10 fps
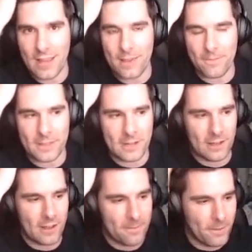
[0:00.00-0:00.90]

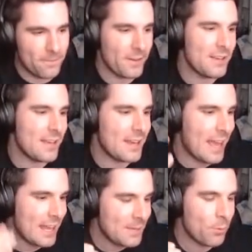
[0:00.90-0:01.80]
if I at
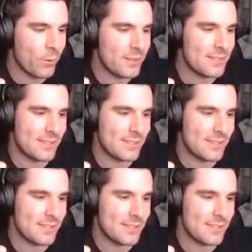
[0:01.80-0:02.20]
any point